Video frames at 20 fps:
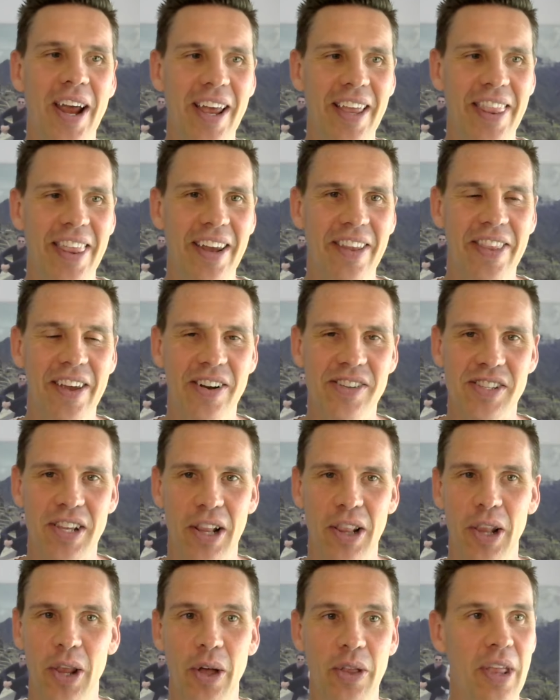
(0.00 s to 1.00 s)
there's,
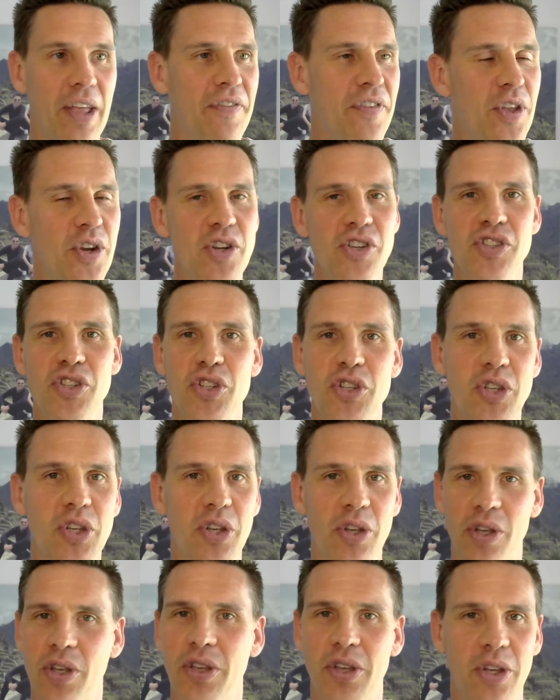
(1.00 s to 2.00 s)
if you just
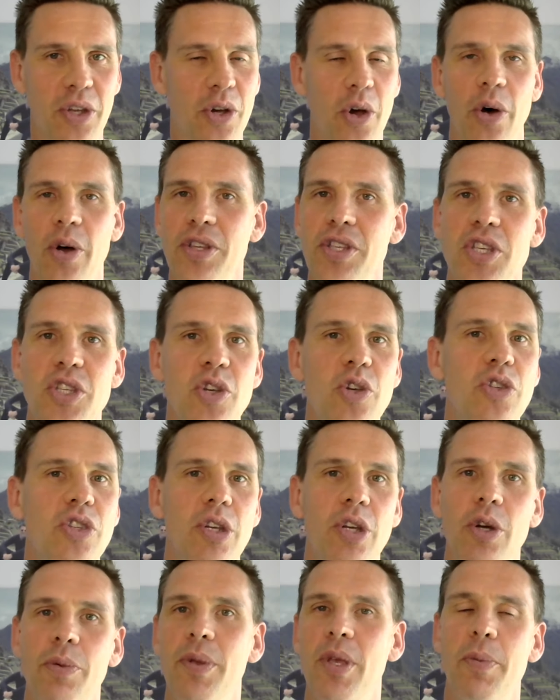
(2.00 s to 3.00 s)
go into
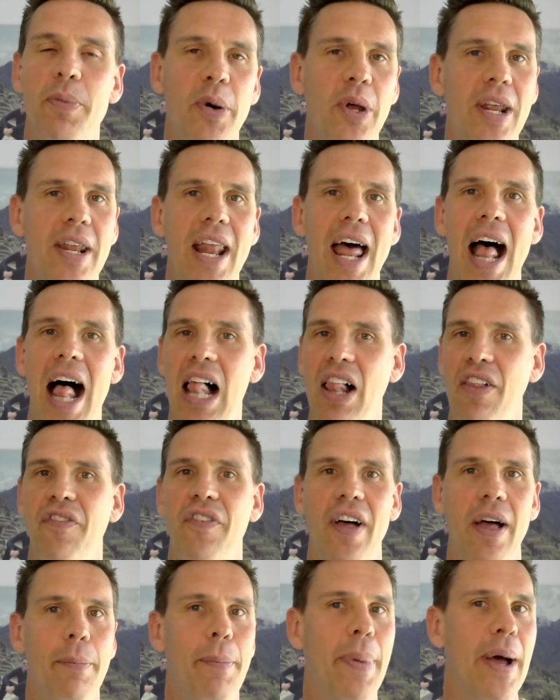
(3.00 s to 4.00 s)
YouTube, you put in
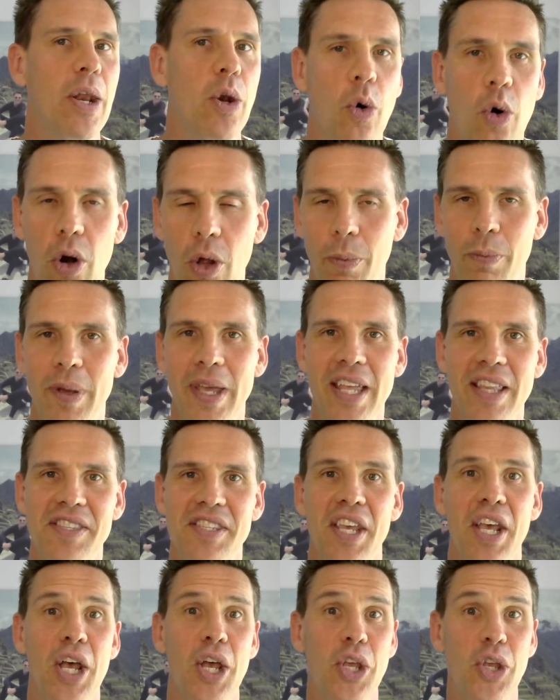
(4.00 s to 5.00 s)
alpha binaural
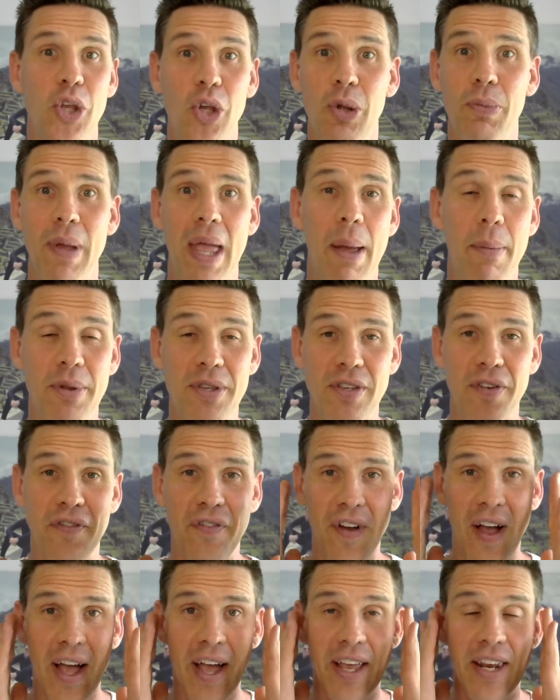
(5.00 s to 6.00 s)
beats, you'll be able to
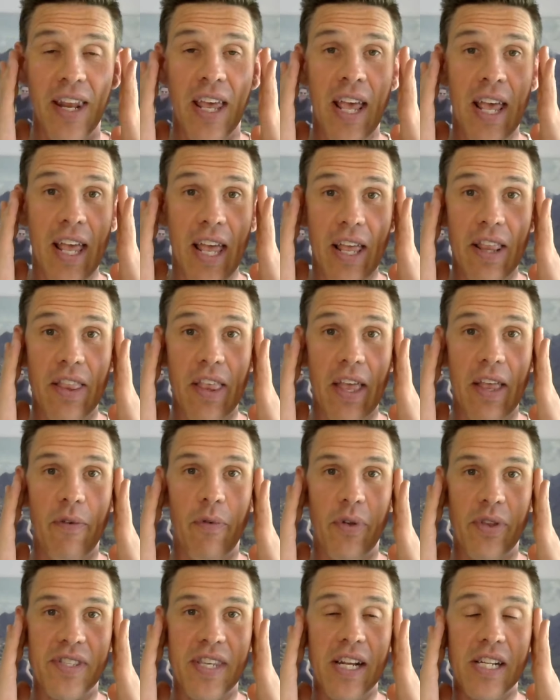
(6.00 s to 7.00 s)
find,
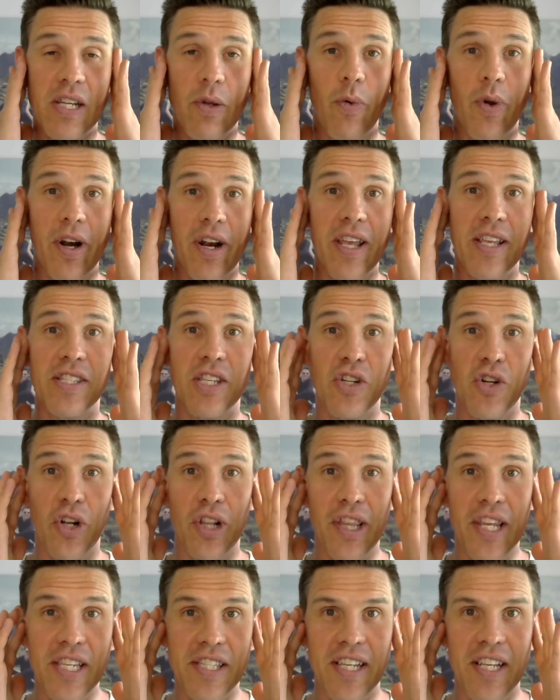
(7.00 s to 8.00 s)
essentially what it is, is you're
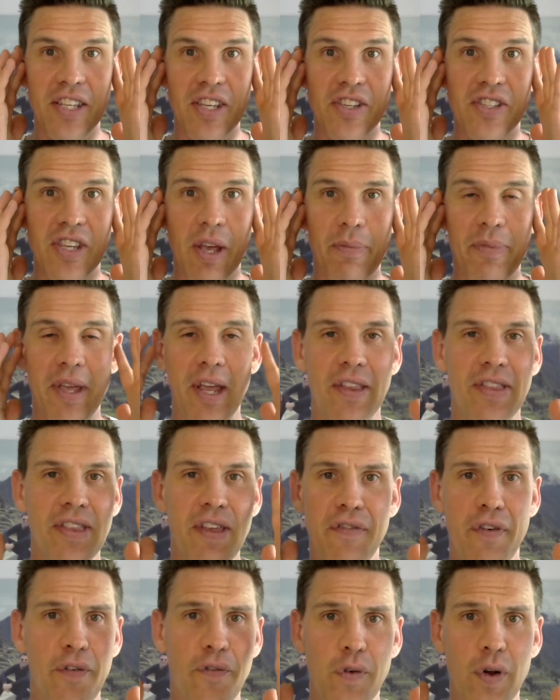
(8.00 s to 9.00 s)
listening to something at
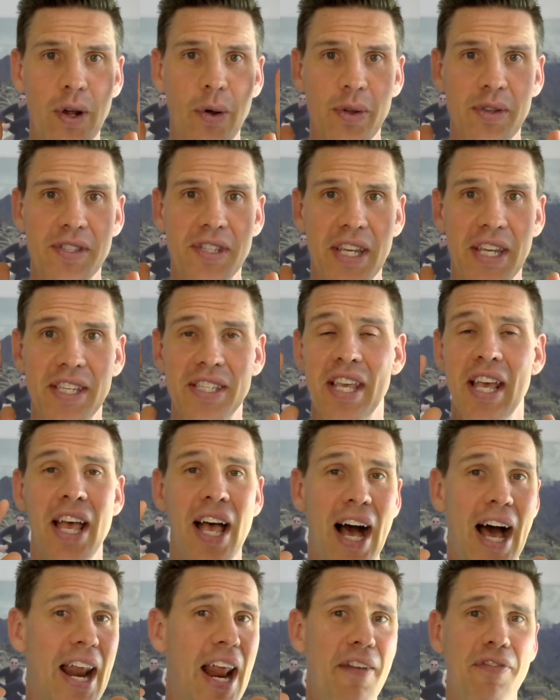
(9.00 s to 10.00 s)
different frequencies.
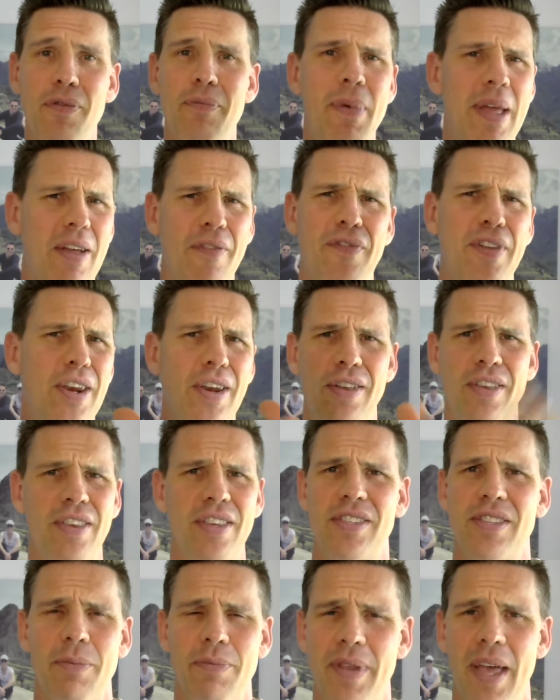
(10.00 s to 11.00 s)
I'd have to make a video of
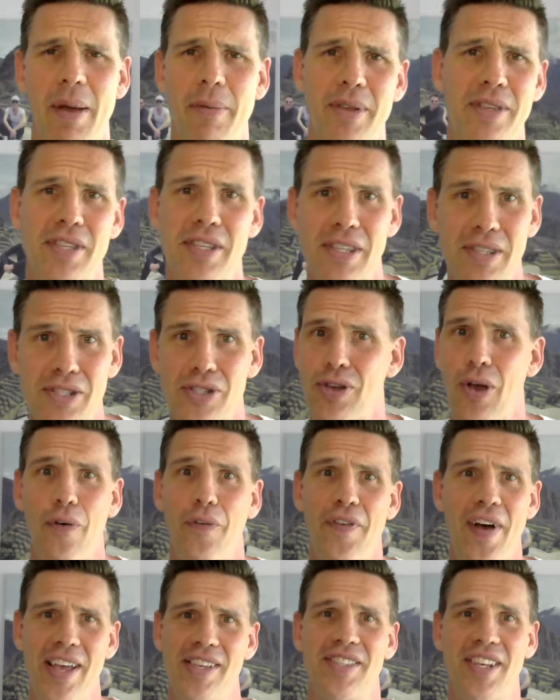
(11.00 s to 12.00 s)
this sometime because it's
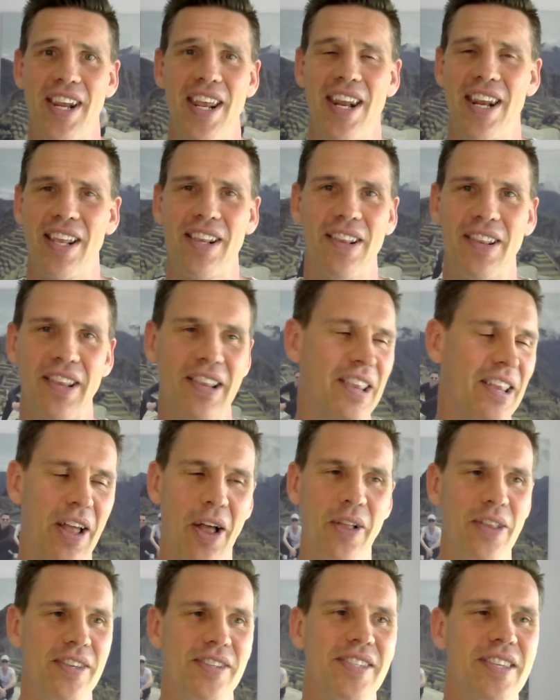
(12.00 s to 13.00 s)
so fascinating,
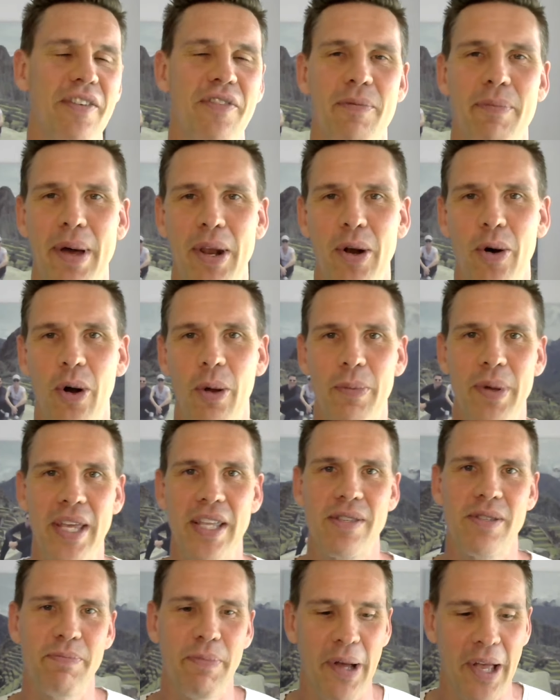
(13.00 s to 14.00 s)
all this stuff with binaural
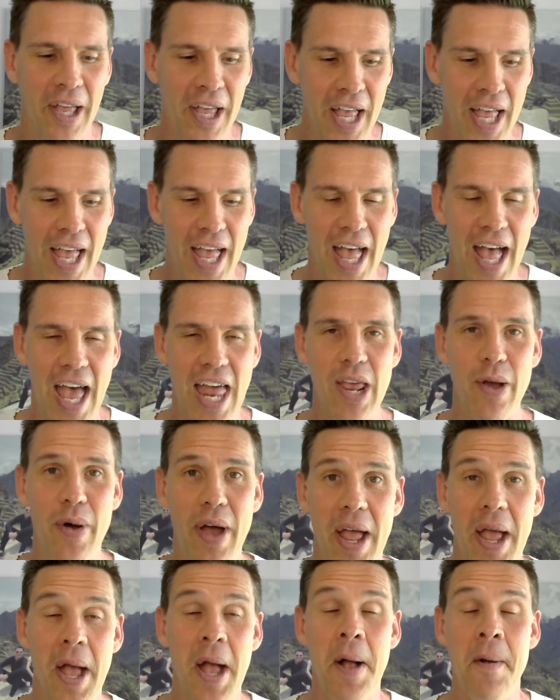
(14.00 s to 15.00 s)
beats. But
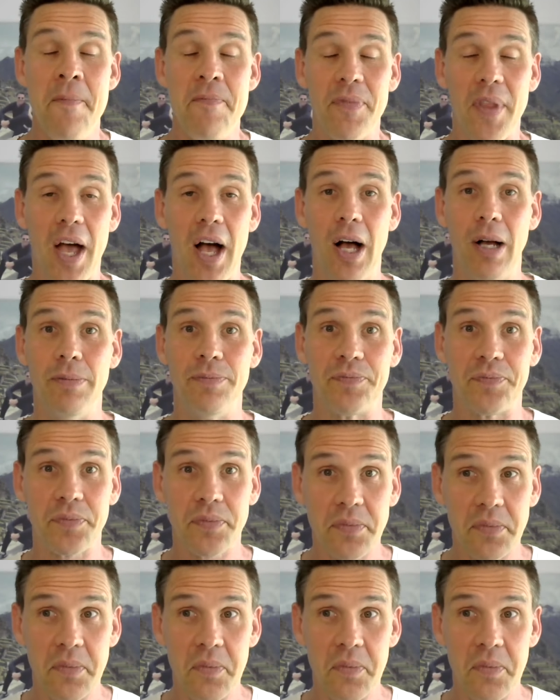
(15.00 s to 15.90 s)
anyway, um,